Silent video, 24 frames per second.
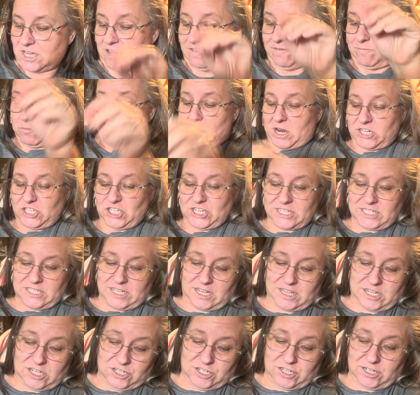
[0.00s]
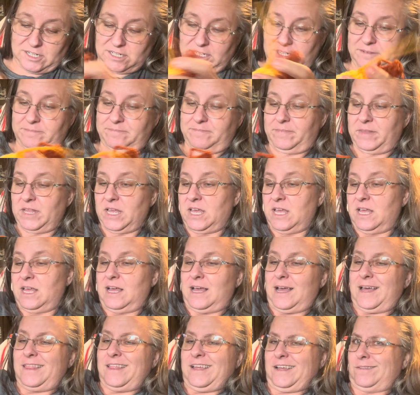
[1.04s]
projects on the hook.
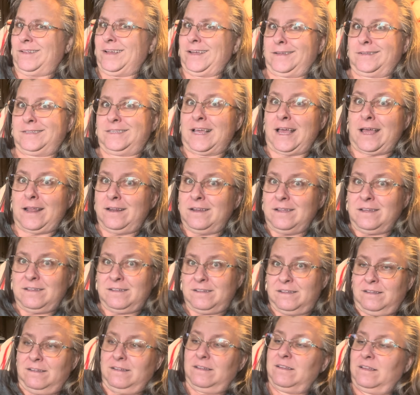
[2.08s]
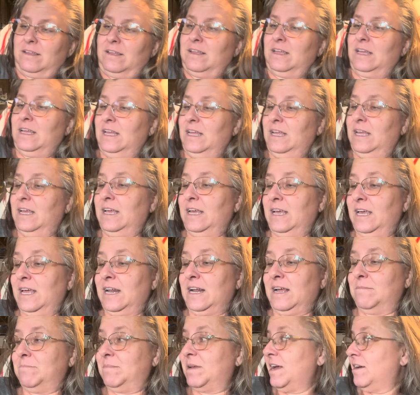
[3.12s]
I think like 10. And
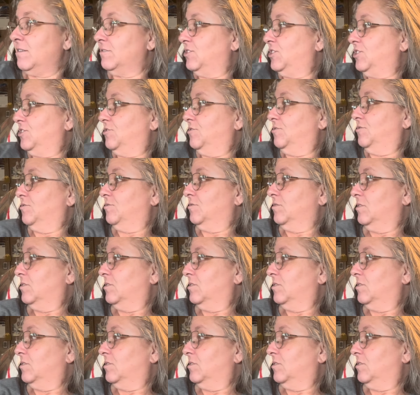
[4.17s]
I'm down to